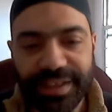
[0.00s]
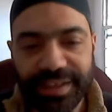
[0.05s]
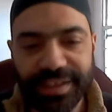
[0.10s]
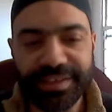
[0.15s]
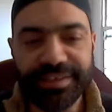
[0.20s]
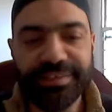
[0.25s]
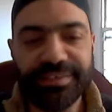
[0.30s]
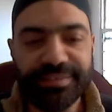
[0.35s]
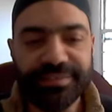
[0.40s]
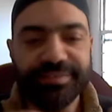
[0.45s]

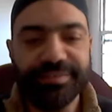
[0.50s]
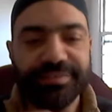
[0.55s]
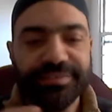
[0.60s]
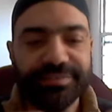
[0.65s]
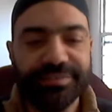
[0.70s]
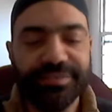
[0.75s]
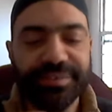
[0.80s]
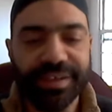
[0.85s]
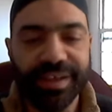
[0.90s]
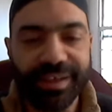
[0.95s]
in
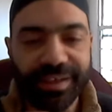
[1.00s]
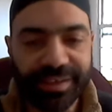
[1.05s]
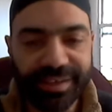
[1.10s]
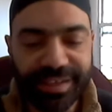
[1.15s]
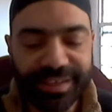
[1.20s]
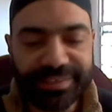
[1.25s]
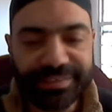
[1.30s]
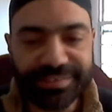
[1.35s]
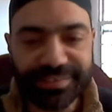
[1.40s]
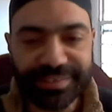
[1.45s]

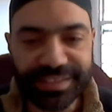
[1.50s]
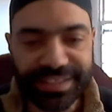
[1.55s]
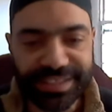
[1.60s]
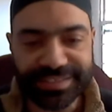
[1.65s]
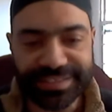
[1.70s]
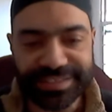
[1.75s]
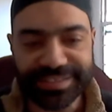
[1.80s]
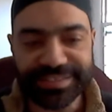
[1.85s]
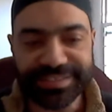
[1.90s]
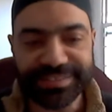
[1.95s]

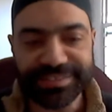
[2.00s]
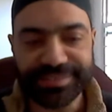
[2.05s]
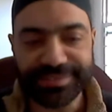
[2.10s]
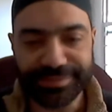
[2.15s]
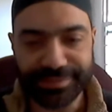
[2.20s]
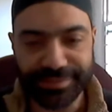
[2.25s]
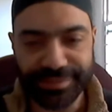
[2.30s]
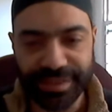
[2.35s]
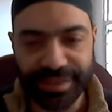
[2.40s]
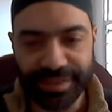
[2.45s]

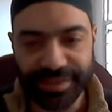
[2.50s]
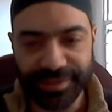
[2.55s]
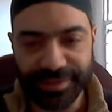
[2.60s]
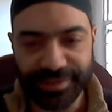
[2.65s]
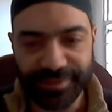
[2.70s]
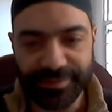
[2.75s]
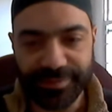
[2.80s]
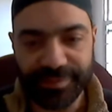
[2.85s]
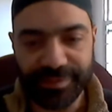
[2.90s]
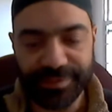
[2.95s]
these
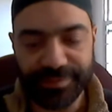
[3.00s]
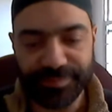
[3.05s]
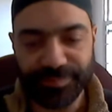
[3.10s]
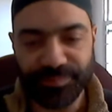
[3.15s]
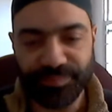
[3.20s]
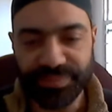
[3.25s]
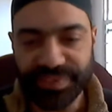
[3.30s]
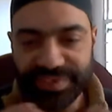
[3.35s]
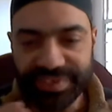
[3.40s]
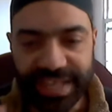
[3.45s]

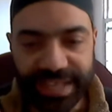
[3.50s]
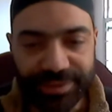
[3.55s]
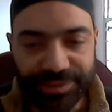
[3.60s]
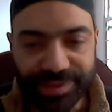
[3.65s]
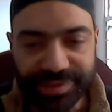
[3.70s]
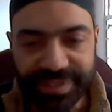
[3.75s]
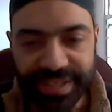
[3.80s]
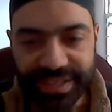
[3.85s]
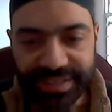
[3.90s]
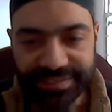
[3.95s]

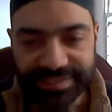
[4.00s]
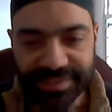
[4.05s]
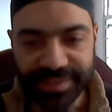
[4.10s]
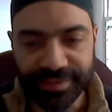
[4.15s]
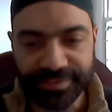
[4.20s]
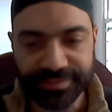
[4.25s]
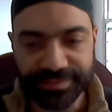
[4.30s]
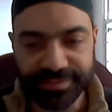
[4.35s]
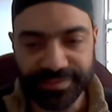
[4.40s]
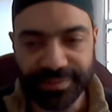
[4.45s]
sacred days
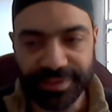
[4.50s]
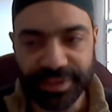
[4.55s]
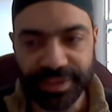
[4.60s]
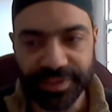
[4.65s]
of